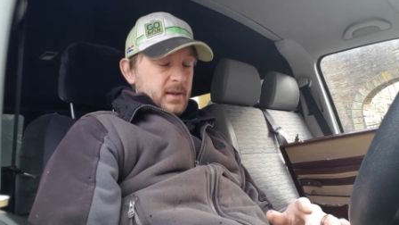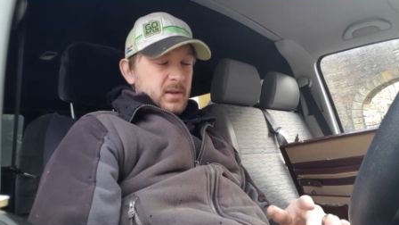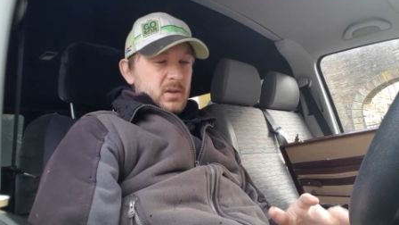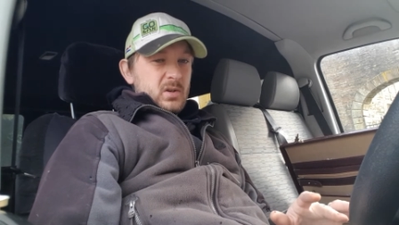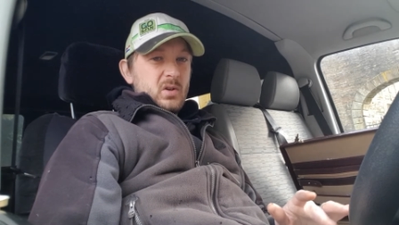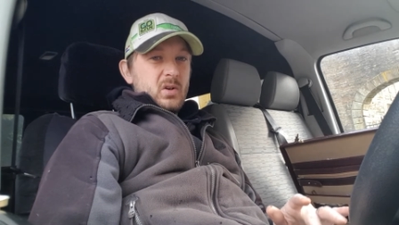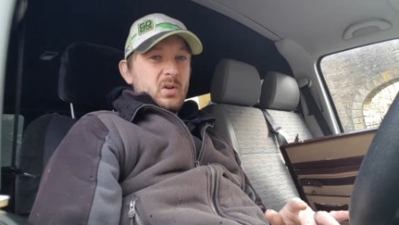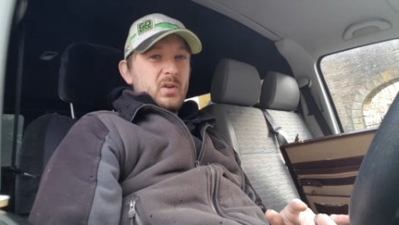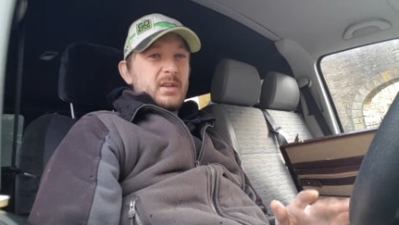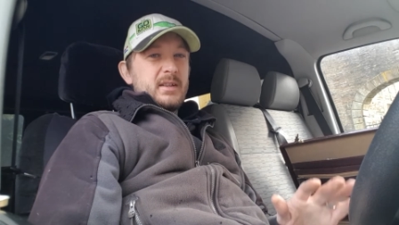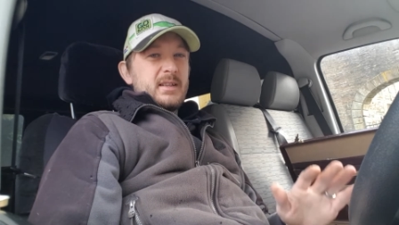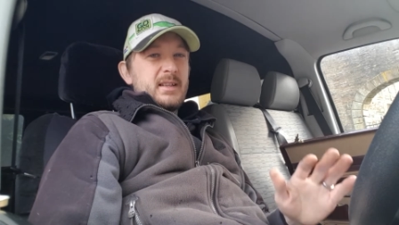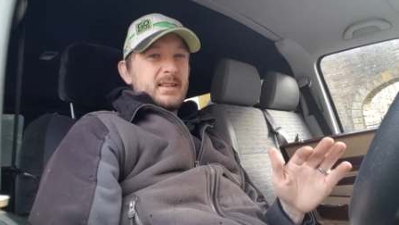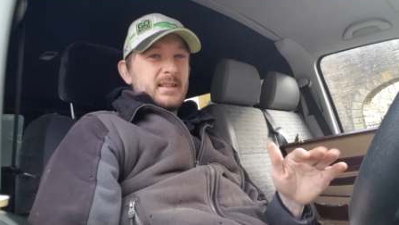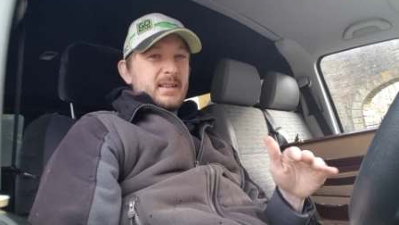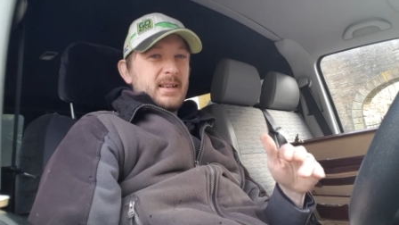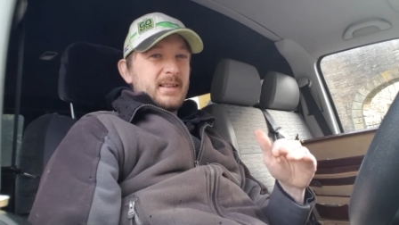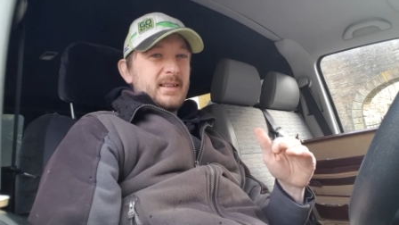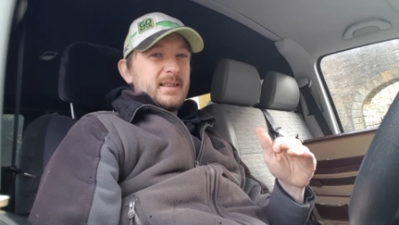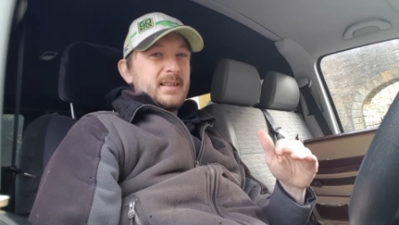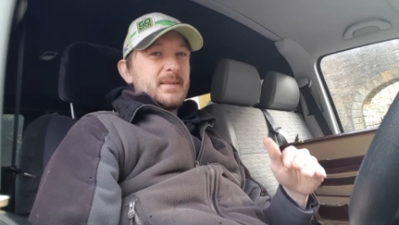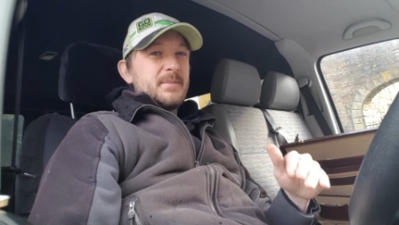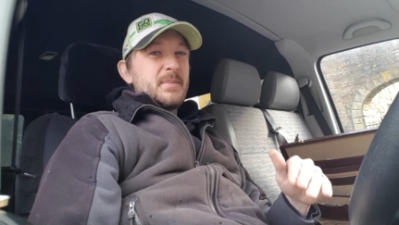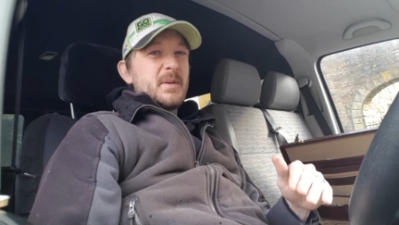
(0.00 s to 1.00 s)
So this is the
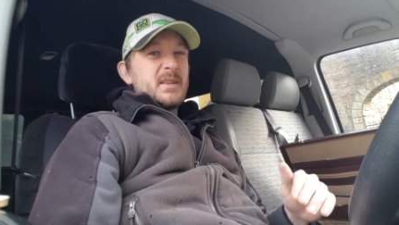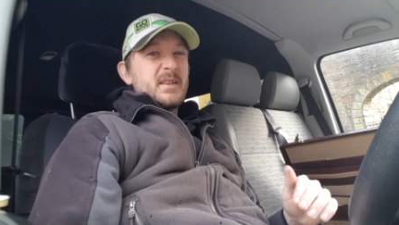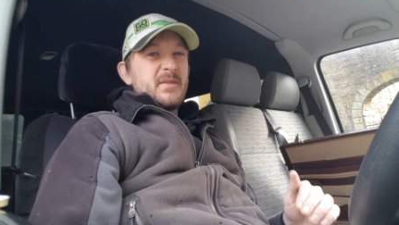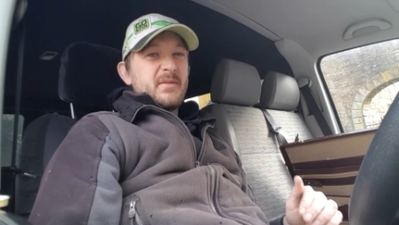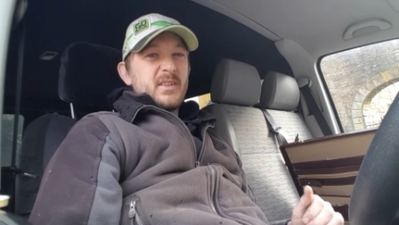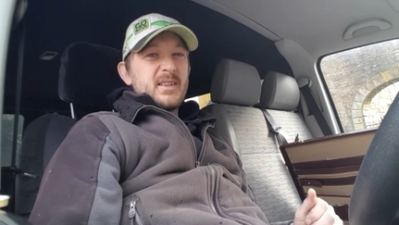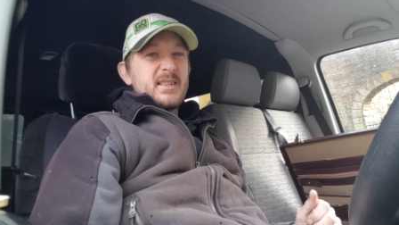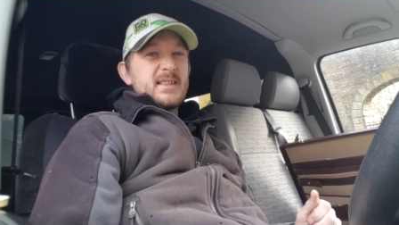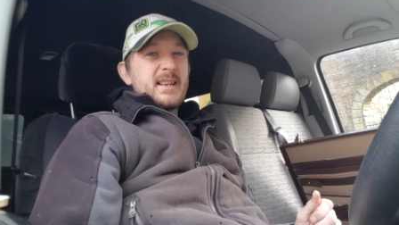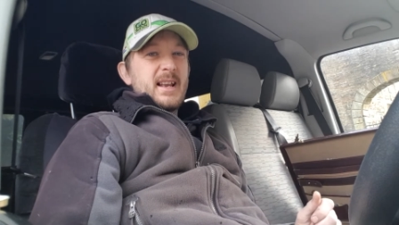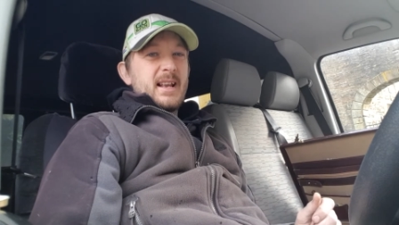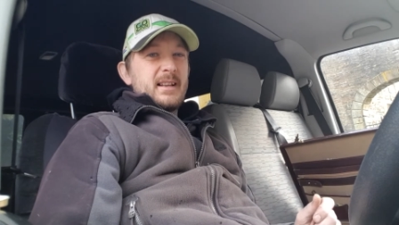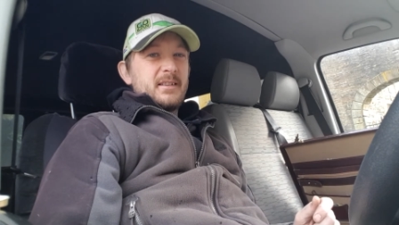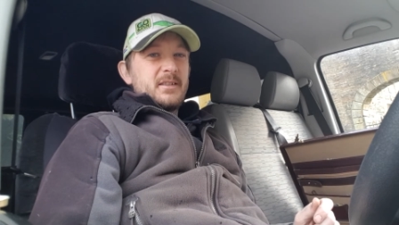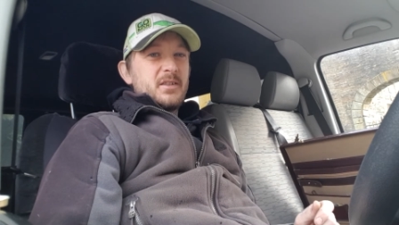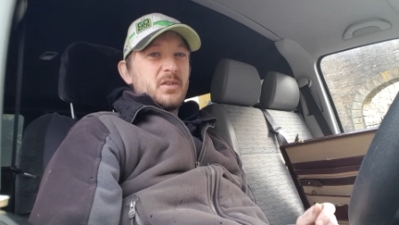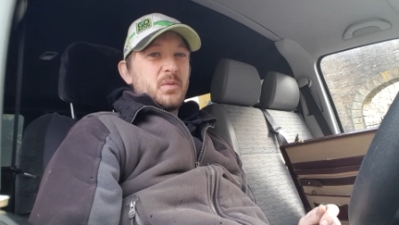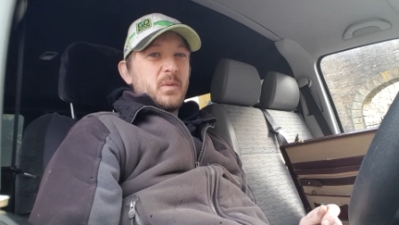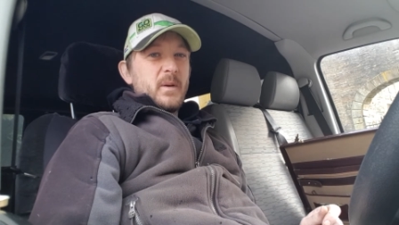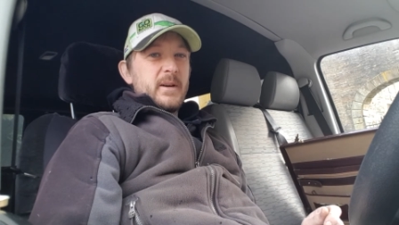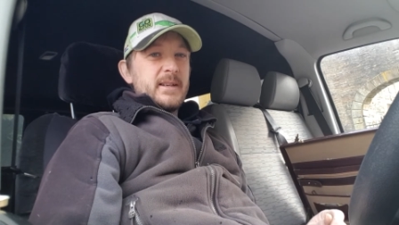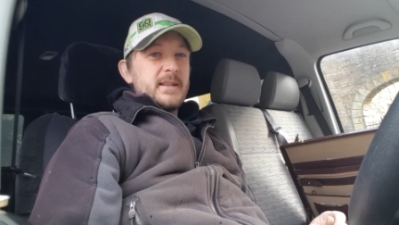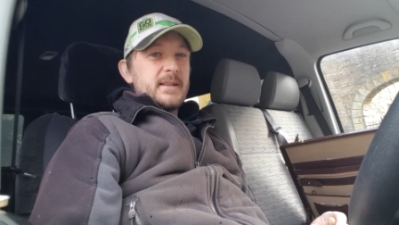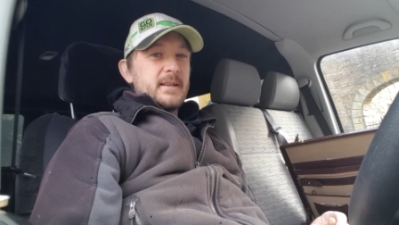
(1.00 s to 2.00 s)
bit of a sad
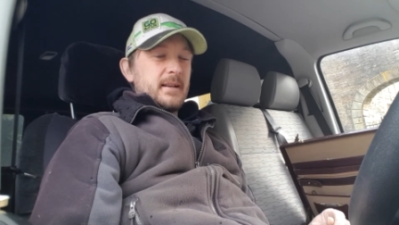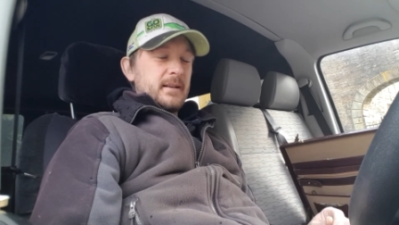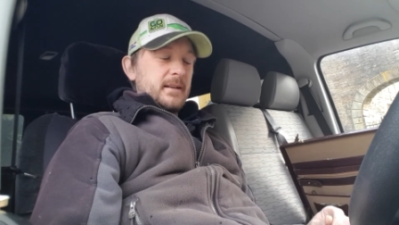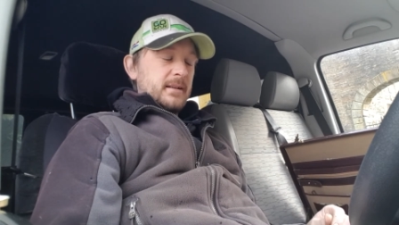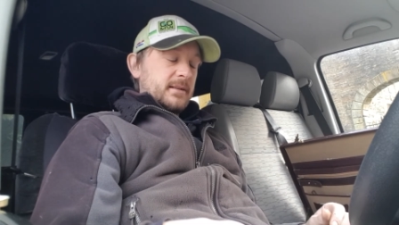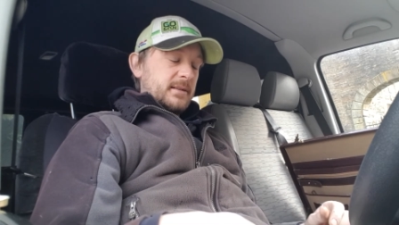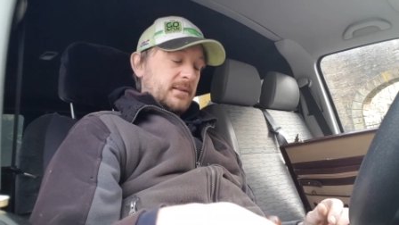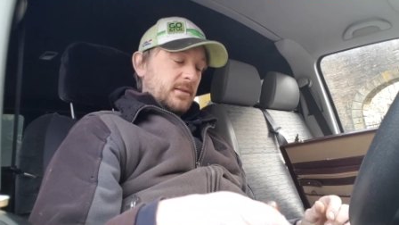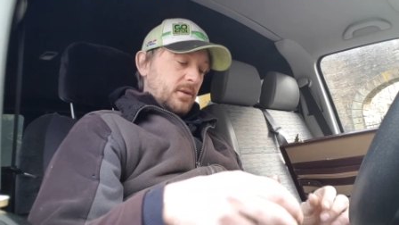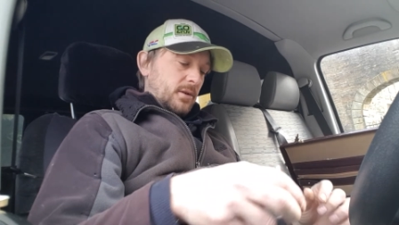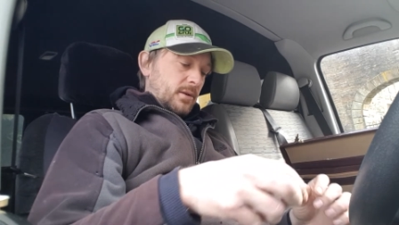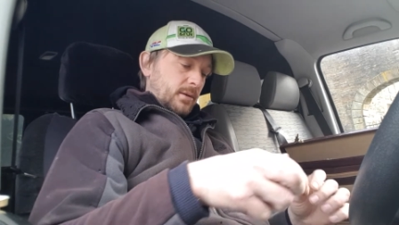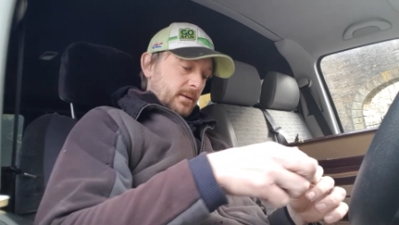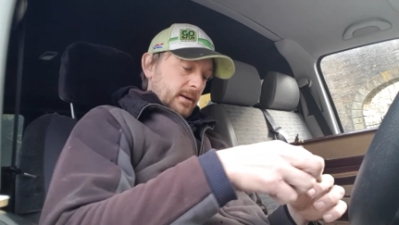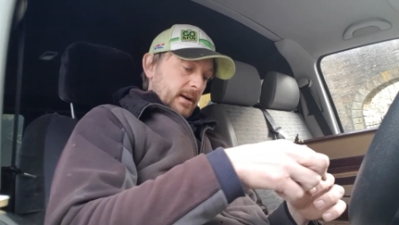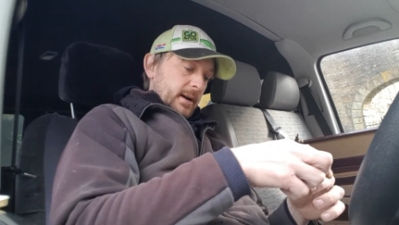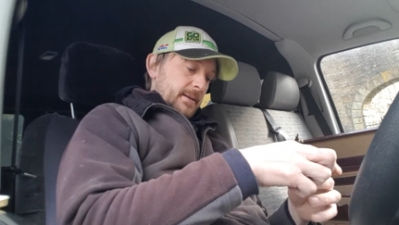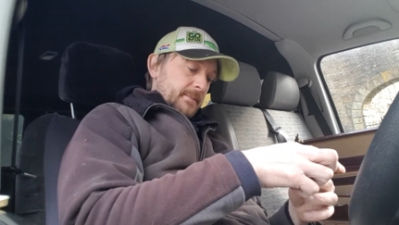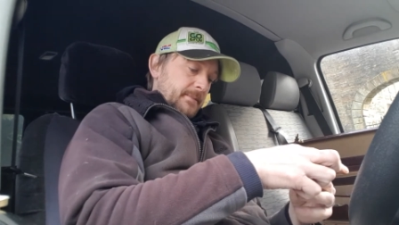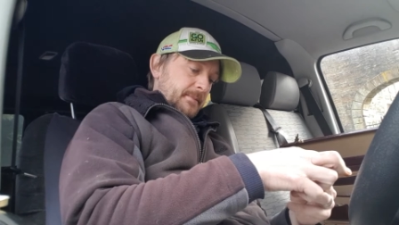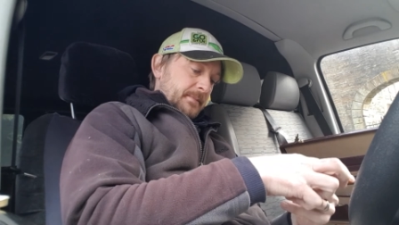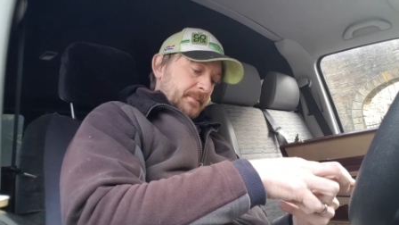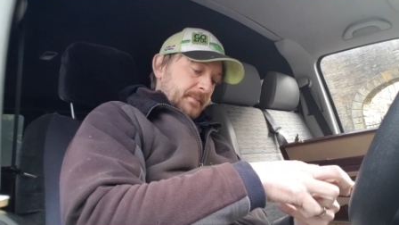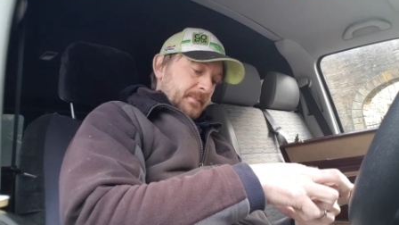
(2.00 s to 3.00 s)
twist to the
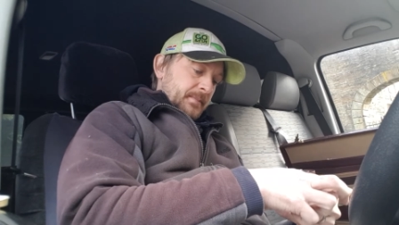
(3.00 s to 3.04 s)
story.